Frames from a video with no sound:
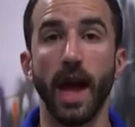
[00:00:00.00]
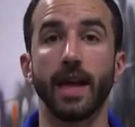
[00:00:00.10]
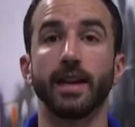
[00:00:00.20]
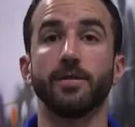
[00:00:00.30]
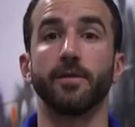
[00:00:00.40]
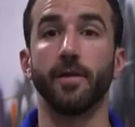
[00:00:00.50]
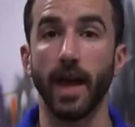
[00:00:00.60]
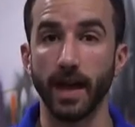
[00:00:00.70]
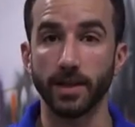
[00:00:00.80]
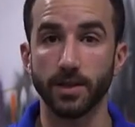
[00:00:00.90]
an
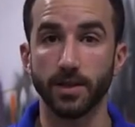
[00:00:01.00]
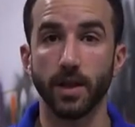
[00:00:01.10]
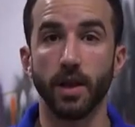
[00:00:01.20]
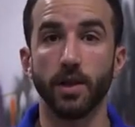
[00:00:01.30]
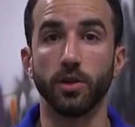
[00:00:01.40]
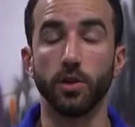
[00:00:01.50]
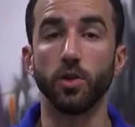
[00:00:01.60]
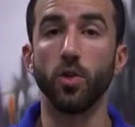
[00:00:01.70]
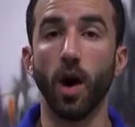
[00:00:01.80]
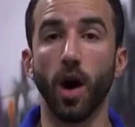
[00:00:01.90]
advanced new